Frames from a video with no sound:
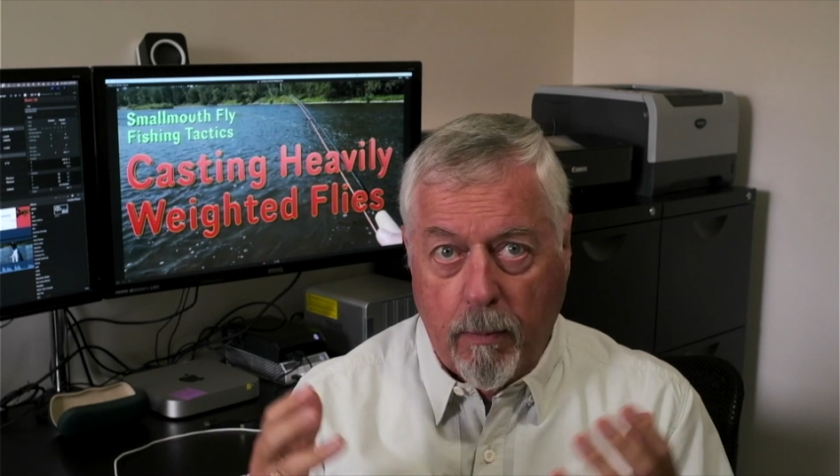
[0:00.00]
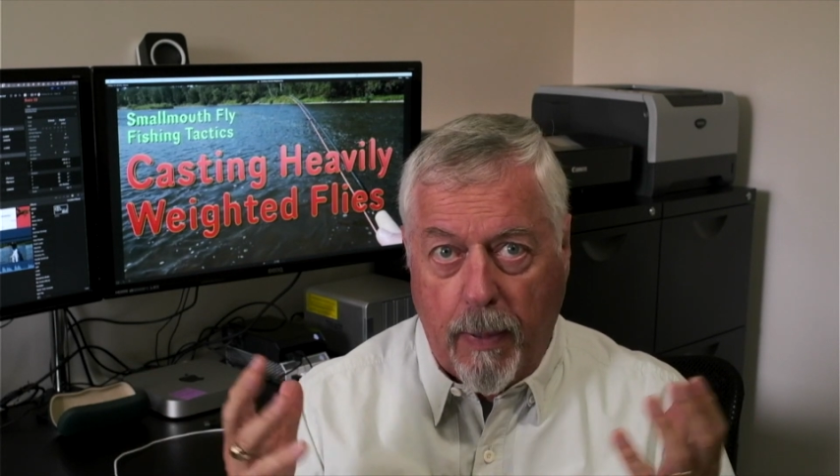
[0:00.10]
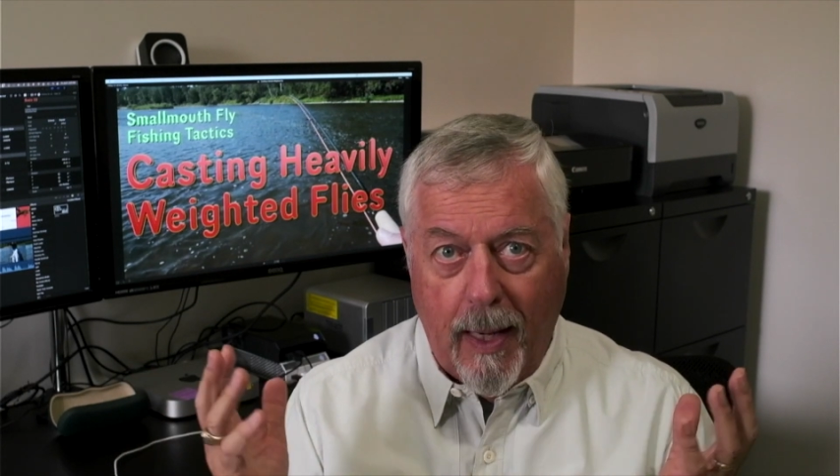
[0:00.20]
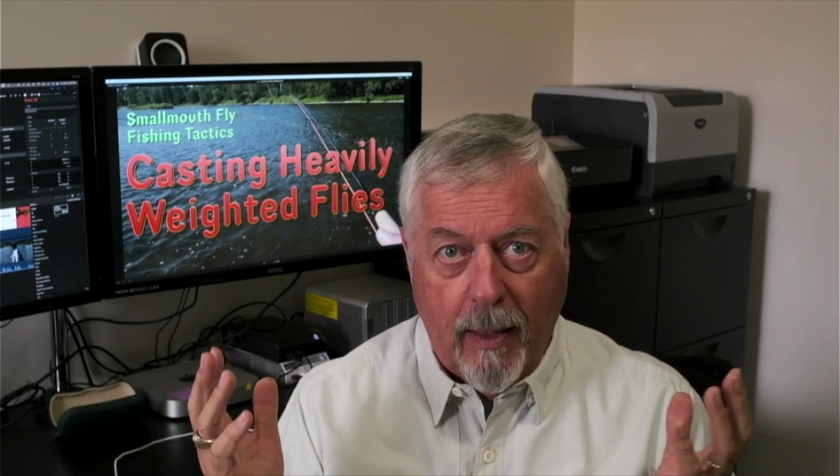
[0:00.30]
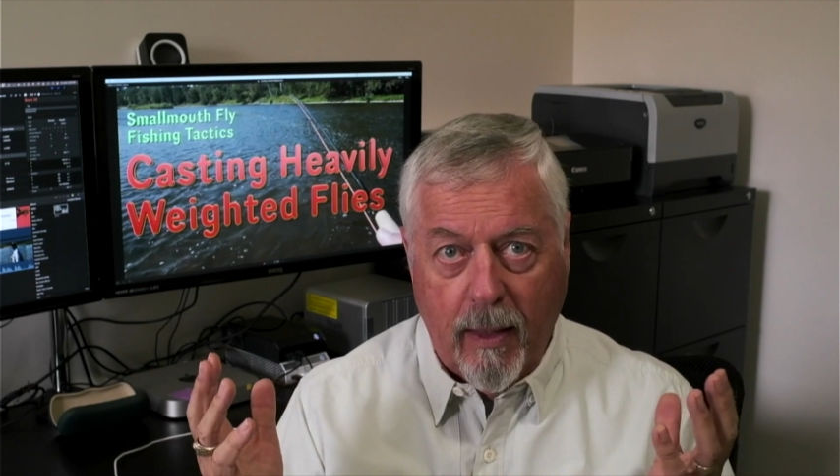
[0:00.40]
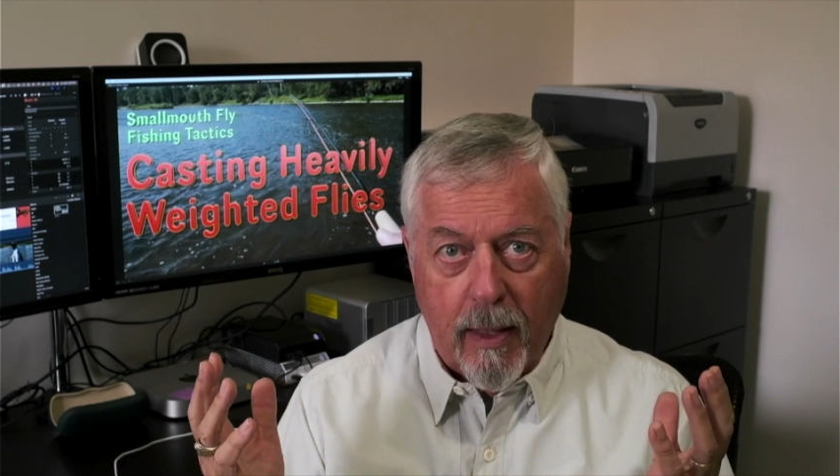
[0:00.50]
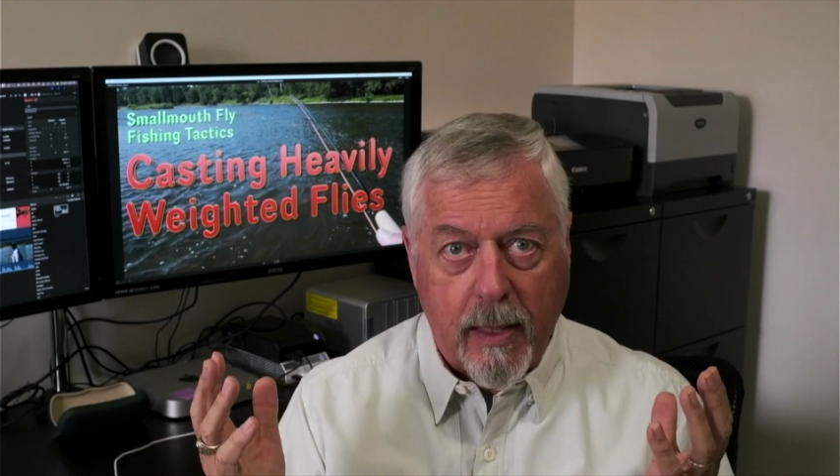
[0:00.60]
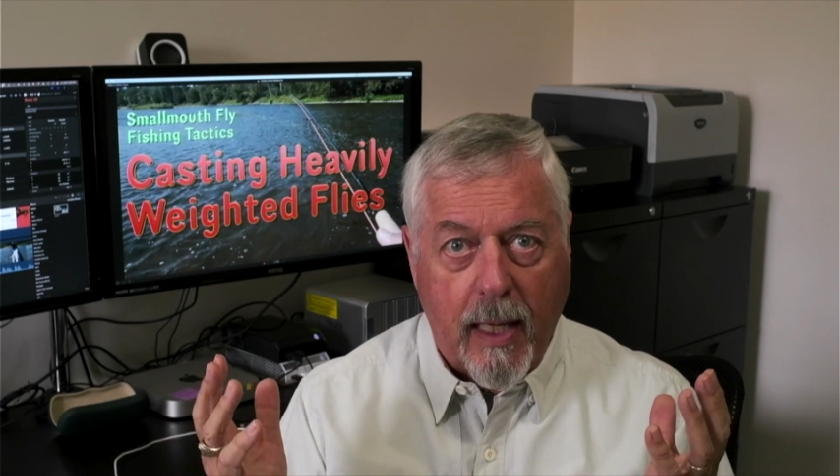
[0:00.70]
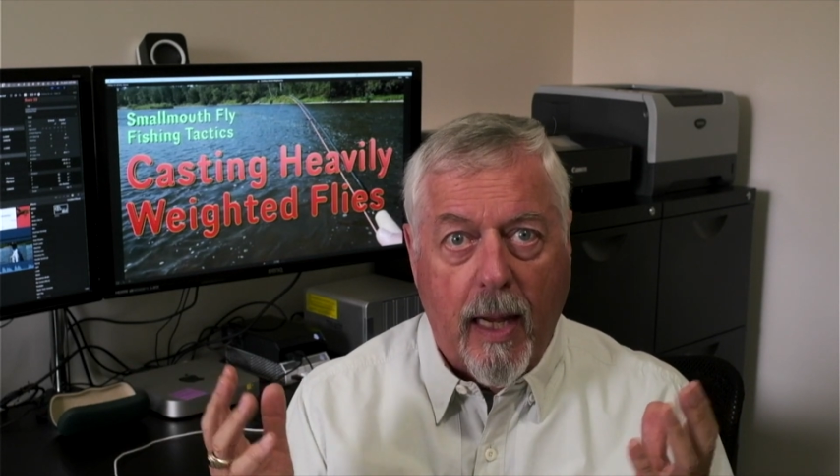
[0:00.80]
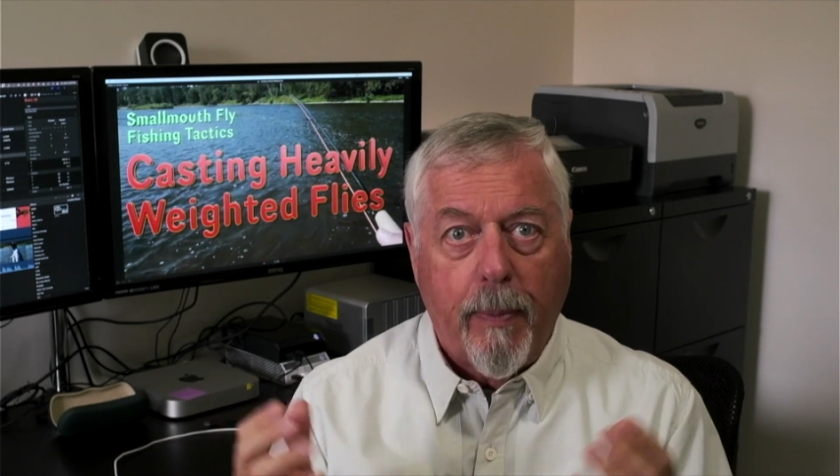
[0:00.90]
bad things
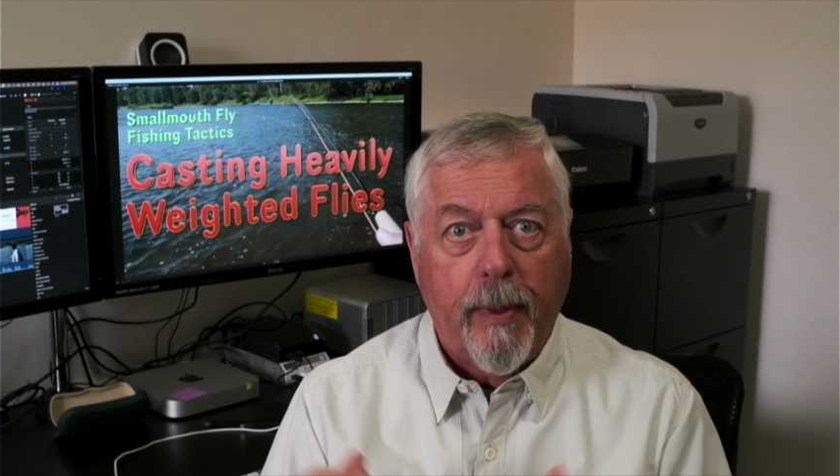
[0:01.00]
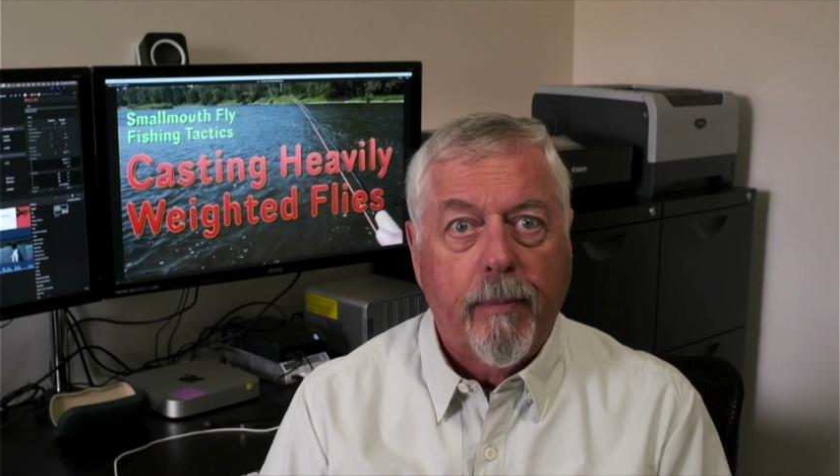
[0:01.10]
happen.